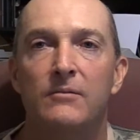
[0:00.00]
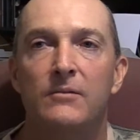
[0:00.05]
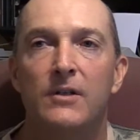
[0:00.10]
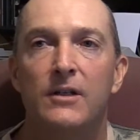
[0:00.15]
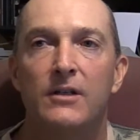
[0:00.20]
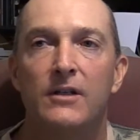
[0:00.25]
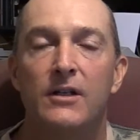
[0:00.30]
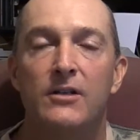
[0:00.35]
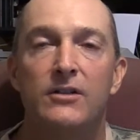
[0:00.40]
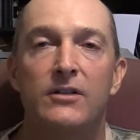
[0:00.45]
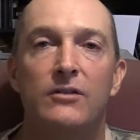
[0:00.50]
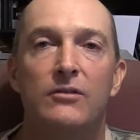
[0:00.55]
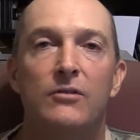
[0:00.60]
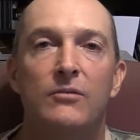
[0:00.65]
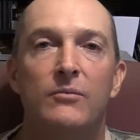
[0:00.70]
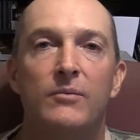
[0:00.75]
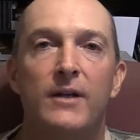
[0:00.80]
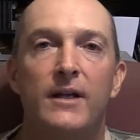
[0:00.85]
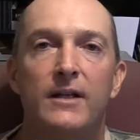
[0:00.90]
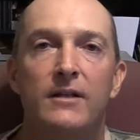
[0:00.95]
catching their
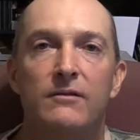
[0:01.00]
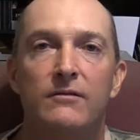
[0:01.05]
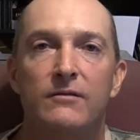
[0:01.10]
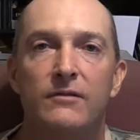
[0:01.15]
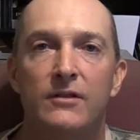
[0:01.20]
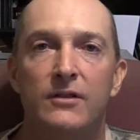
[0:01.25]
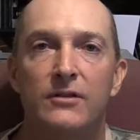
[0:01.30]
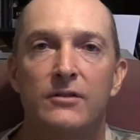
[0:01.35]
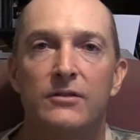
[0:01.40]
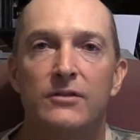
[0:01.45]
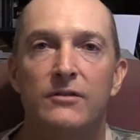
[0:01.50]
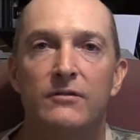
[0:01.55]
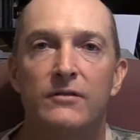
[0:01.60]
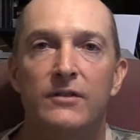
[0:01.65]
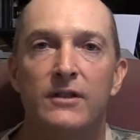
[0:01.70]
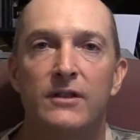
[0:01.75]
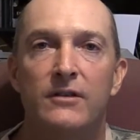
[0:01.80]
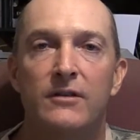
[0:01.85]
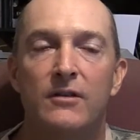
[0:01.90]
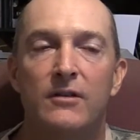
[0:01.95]
bait fish
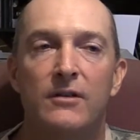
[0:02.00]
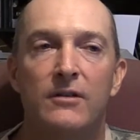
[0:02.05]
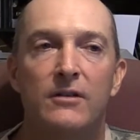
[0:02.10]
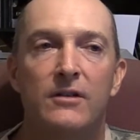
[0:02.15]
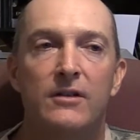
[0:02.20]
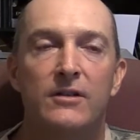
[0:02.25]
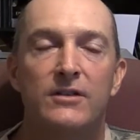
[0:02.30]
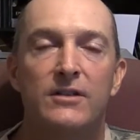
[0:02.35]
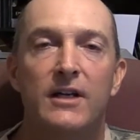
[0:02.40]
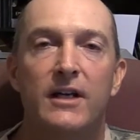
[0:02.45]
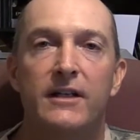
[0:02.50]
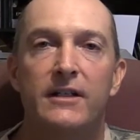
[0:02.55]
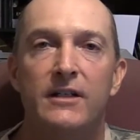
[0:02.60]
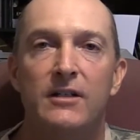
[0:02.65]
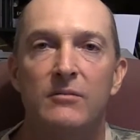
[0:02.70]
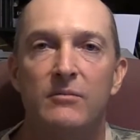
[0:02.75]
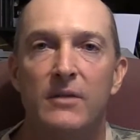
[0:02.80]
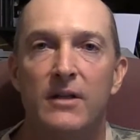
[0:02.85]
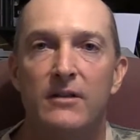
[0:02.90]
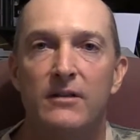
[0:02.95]
via the
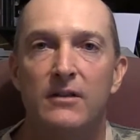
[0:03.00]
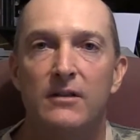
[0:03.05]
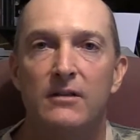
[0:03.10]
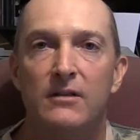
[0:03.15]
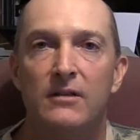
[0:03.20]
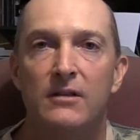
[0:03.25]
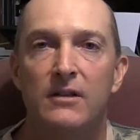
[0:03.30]
signing method.